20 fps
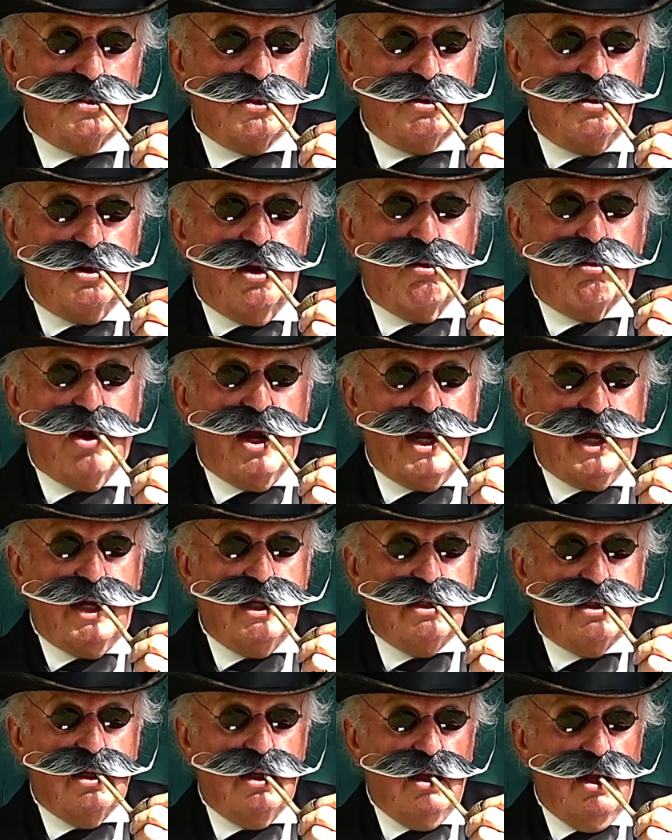
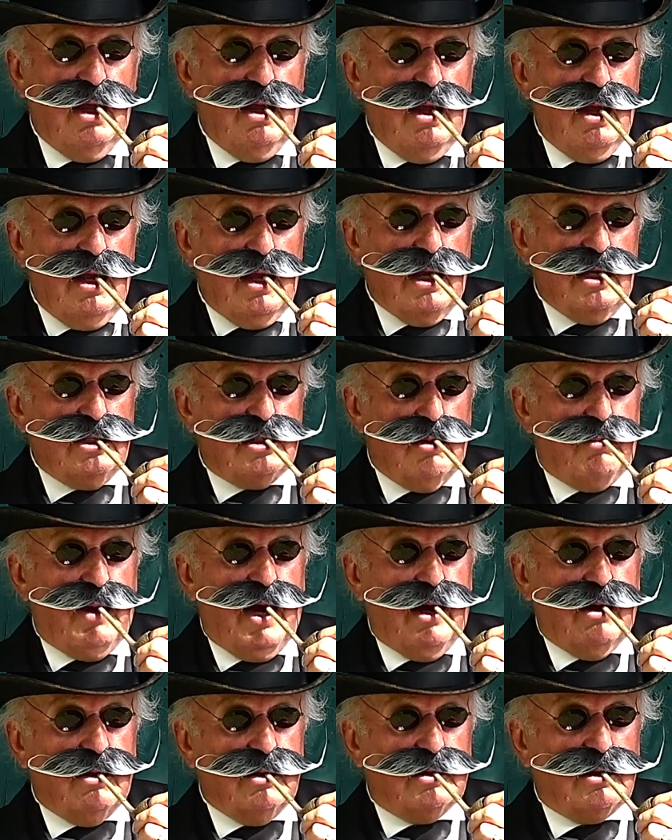narrate is
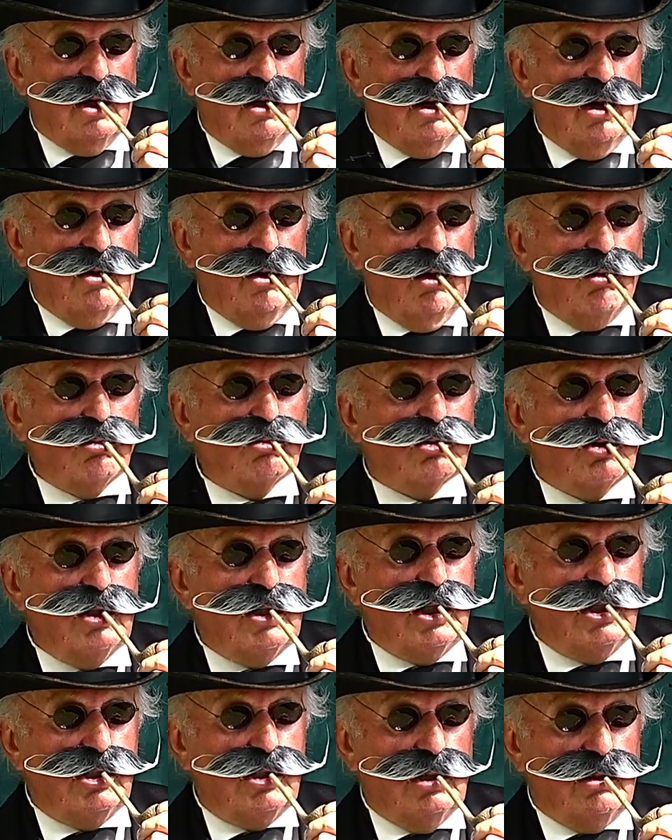about an old
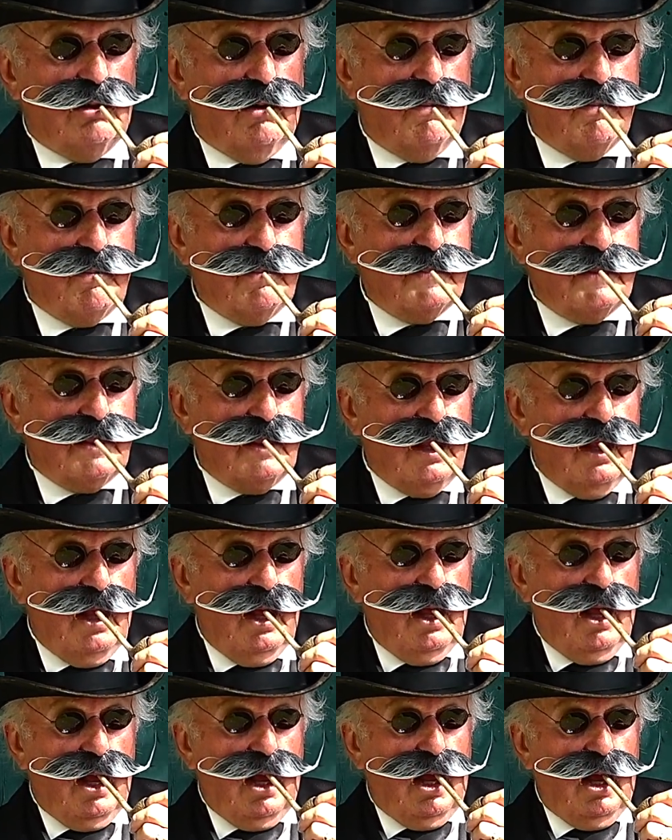tradition,
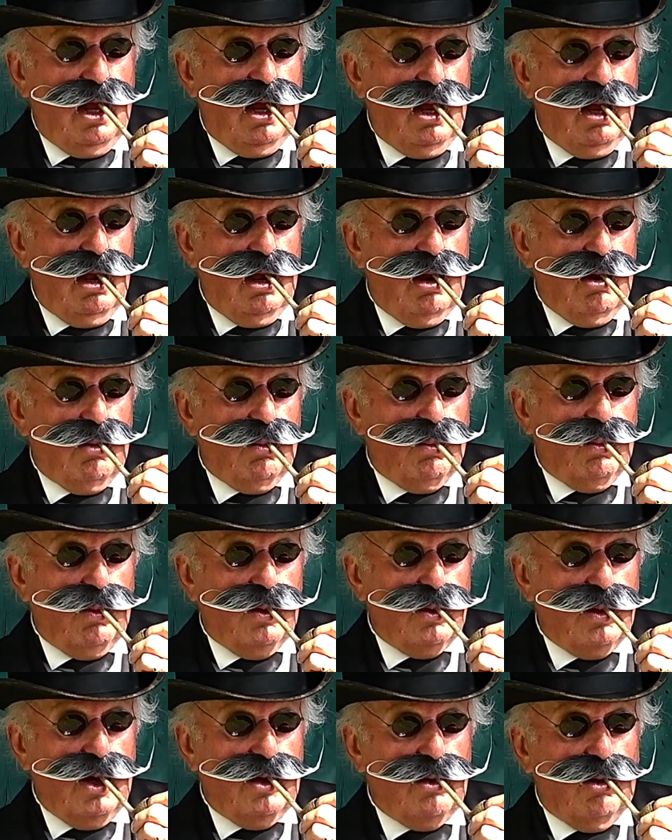
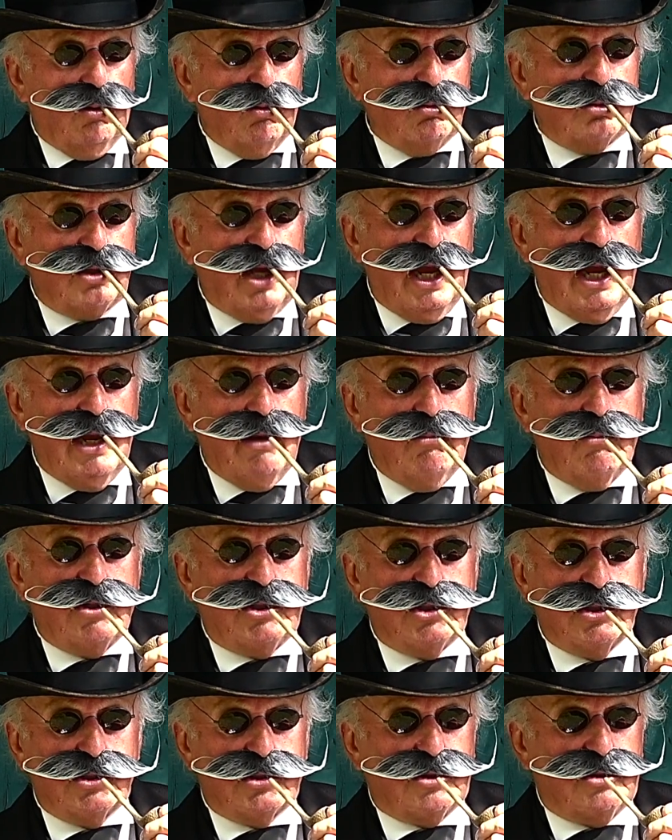an old game
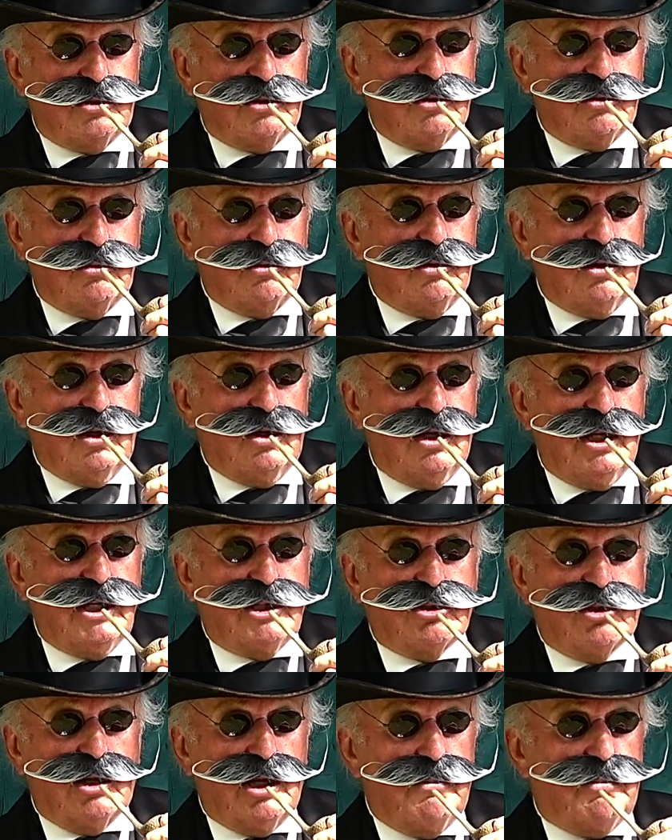which has
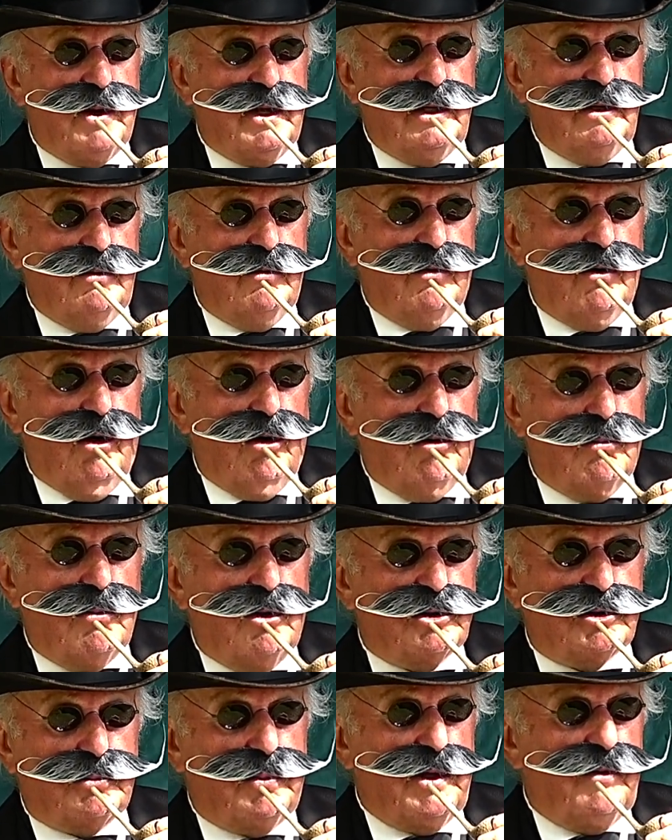literally
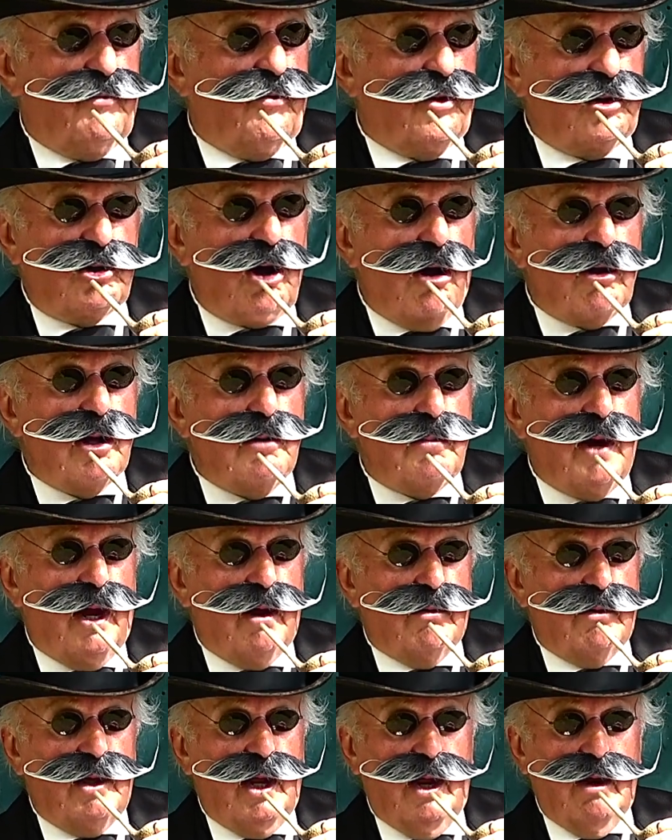almost been forgotten
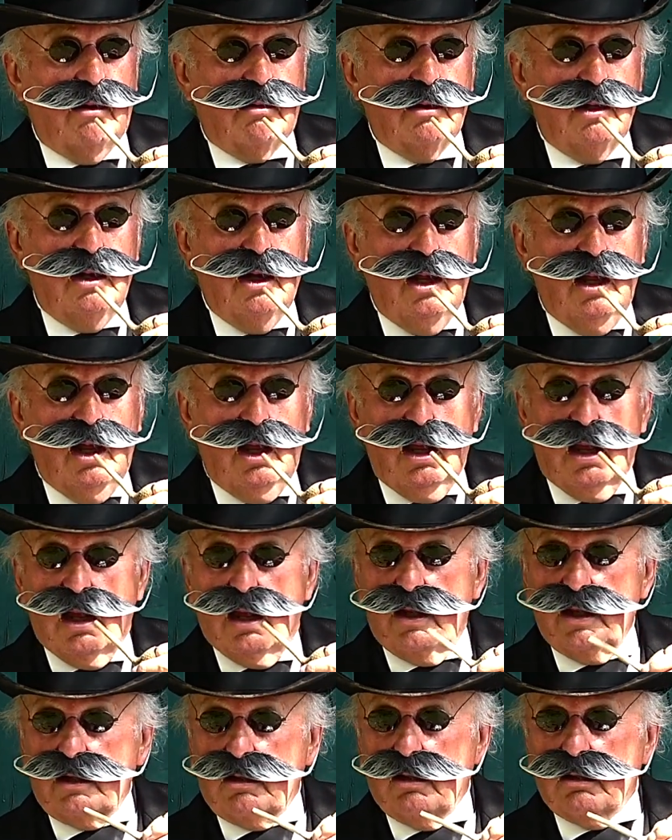about now,
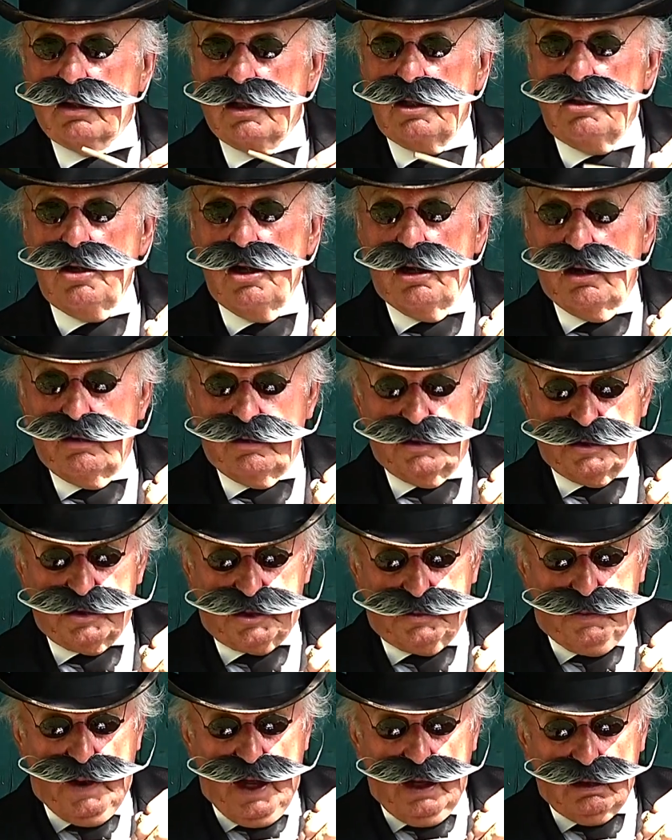and they call it Muir and
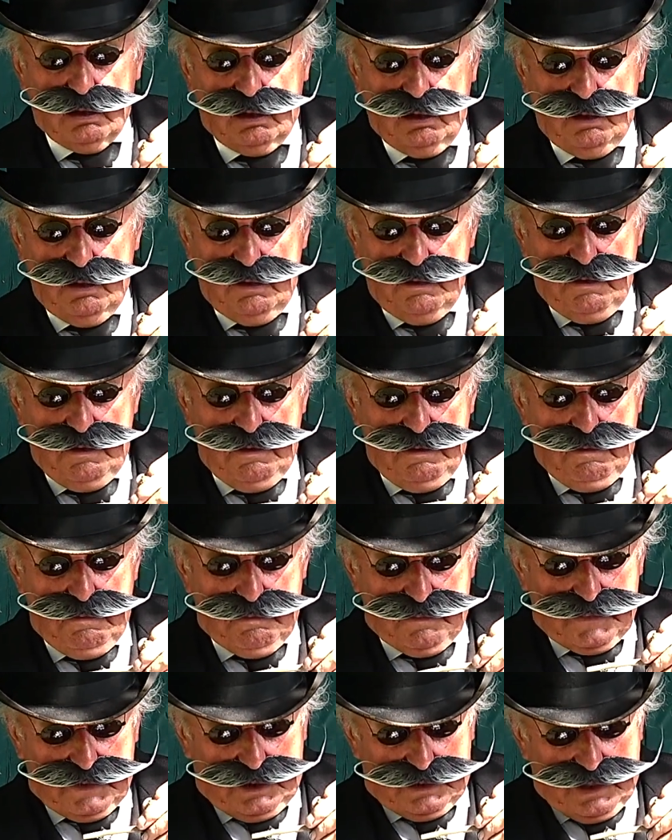Spell.
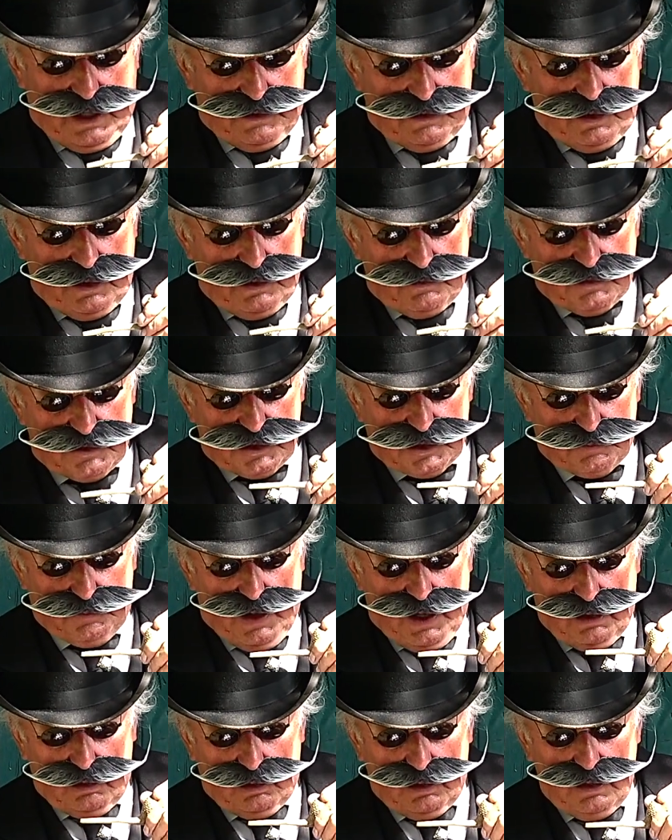Now, Muir and
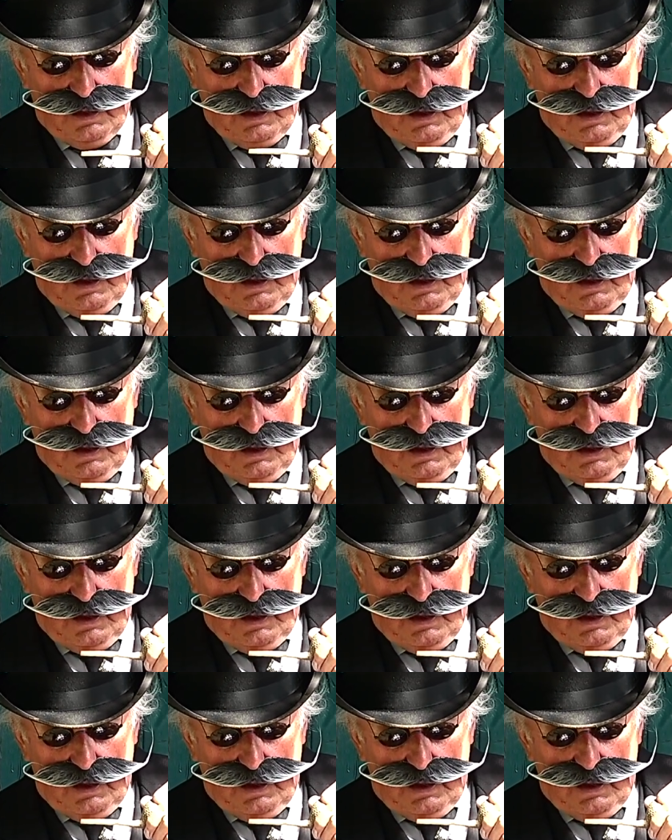Spell